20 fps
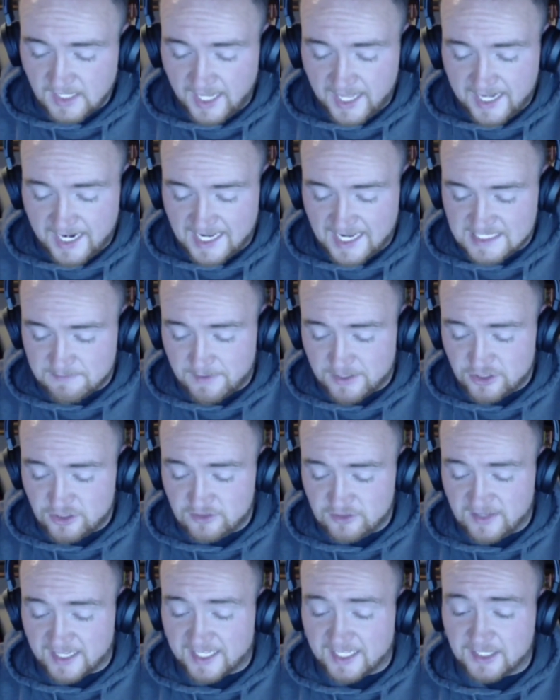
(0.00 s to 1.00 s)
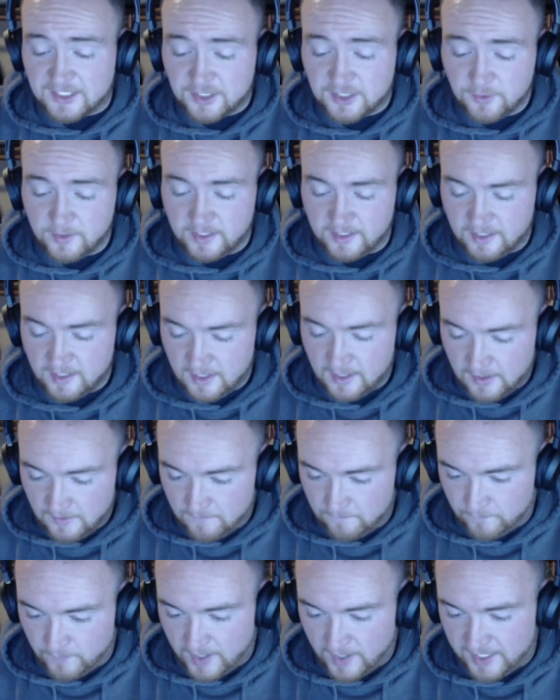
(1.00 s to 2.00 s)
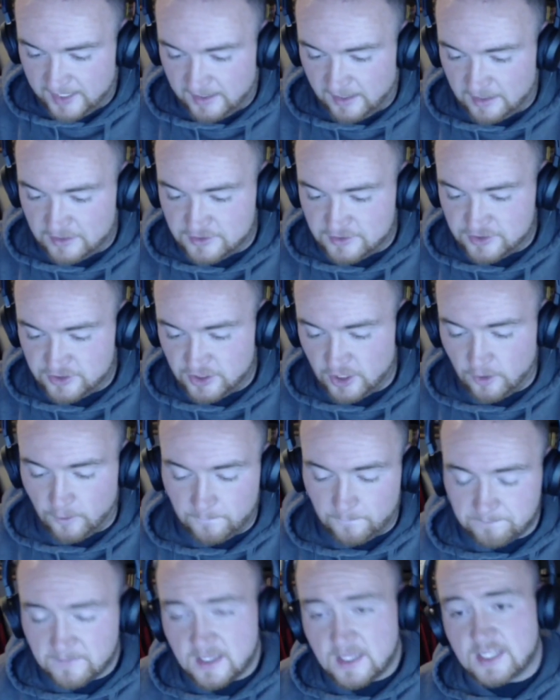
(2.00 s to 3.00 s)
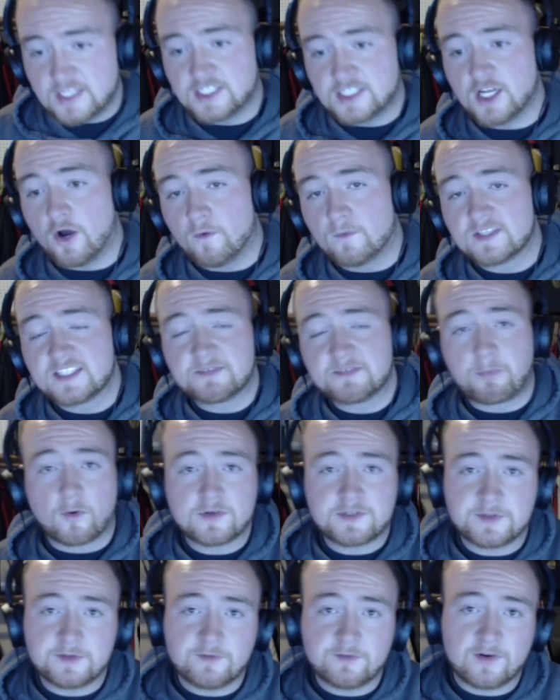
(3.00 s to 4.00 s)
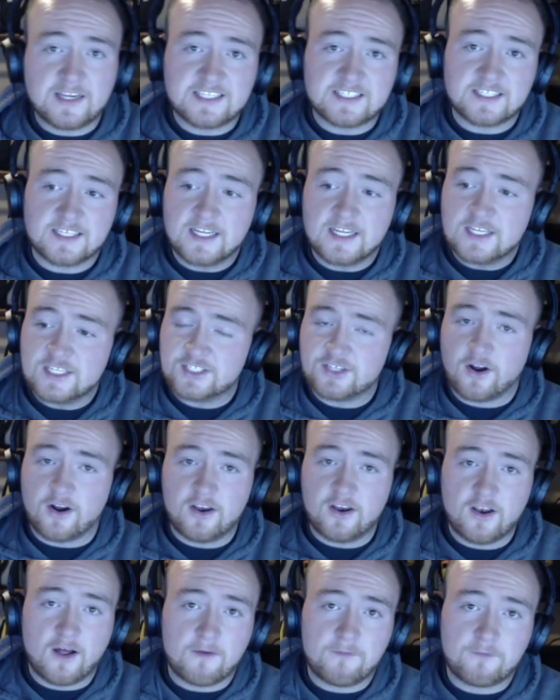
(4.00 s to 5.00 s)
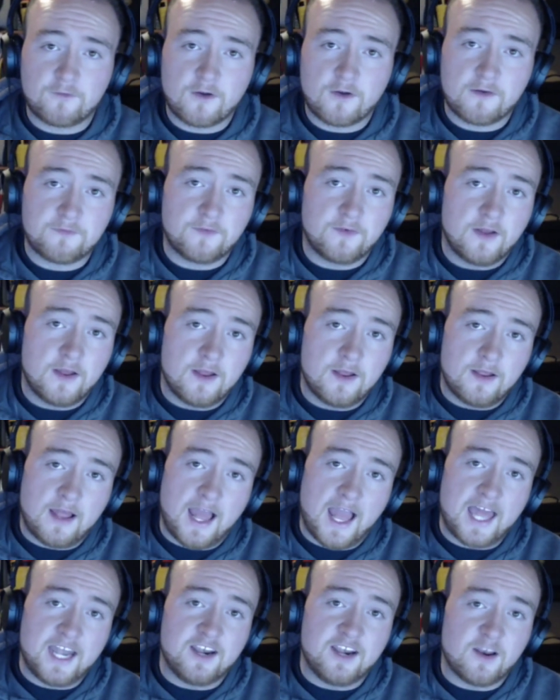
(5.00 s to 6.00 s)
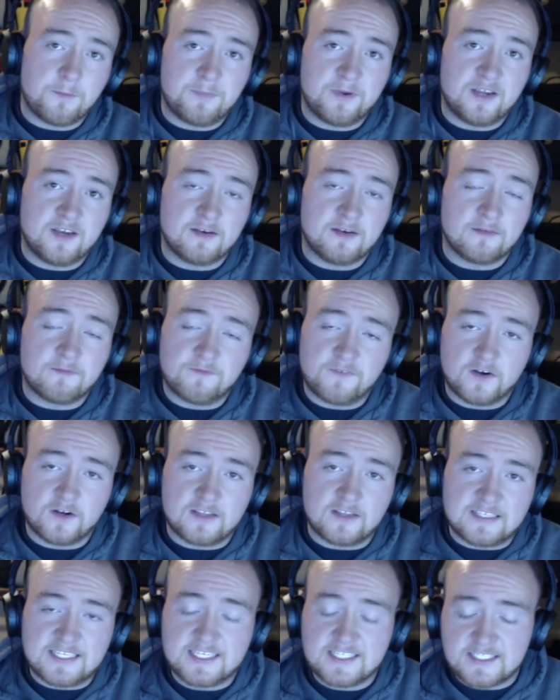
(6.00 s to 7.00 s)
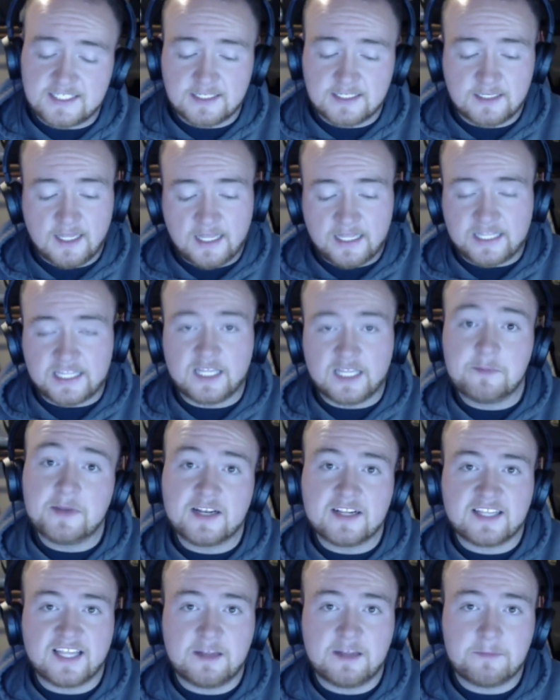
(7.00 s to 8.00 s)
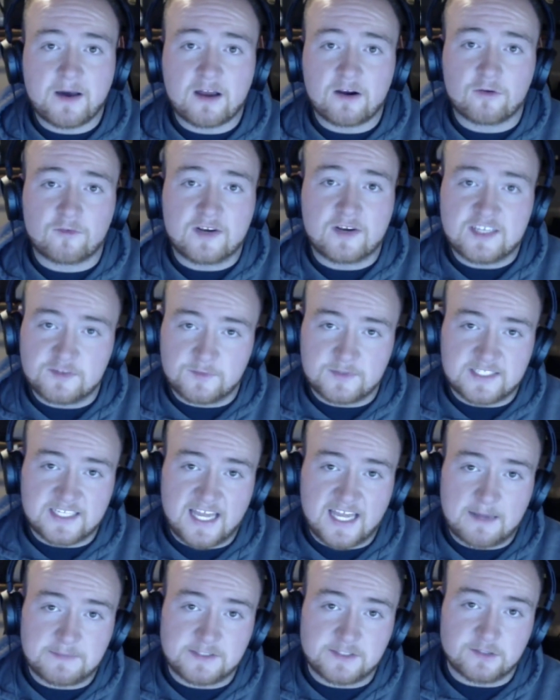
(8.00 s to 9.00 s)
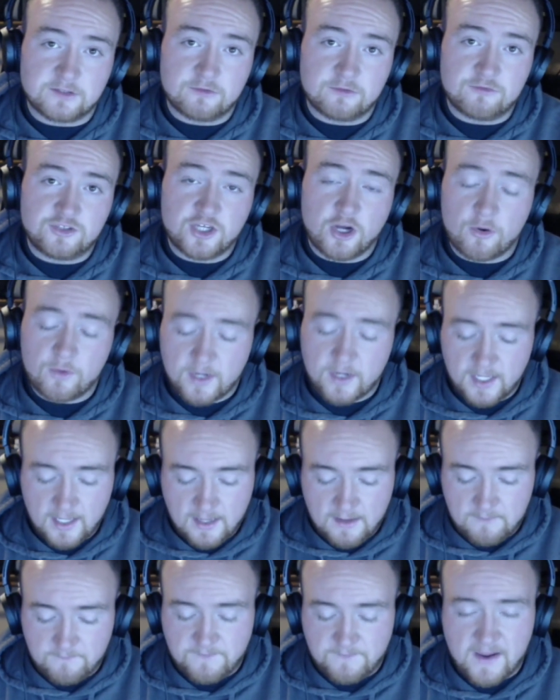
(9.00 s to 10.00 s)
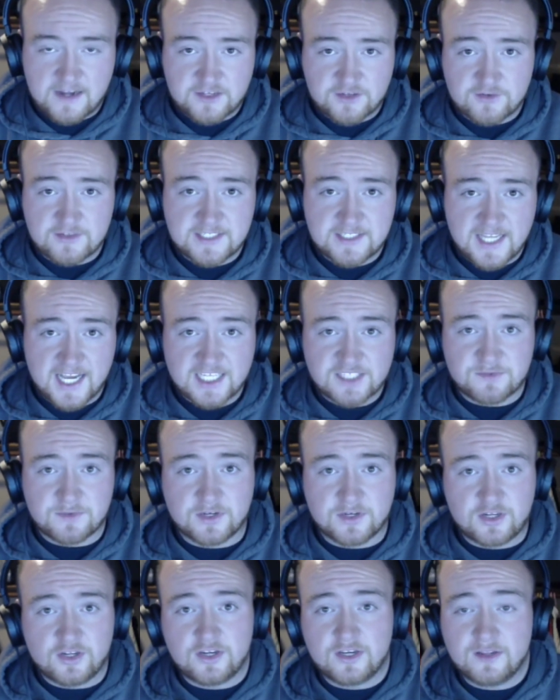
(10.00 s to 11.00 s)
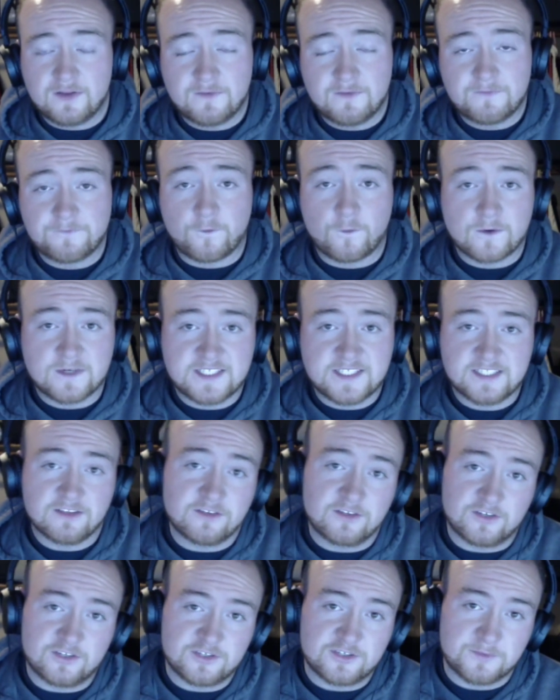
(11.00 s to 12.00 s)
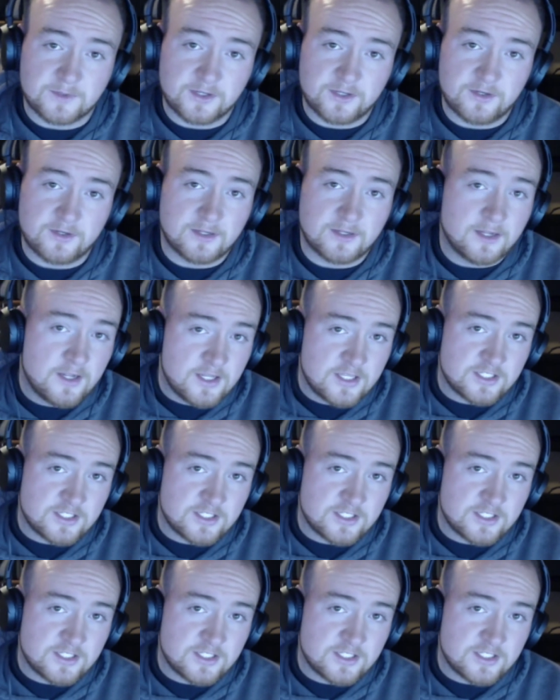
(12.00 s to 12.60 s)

And as mentioned, that concluded Friday night's show. So, Sportsman race started off rough, ended up being fairly decent. Limited late model race was an absolute joke. Factory stocks were good. 4 cylinders were good.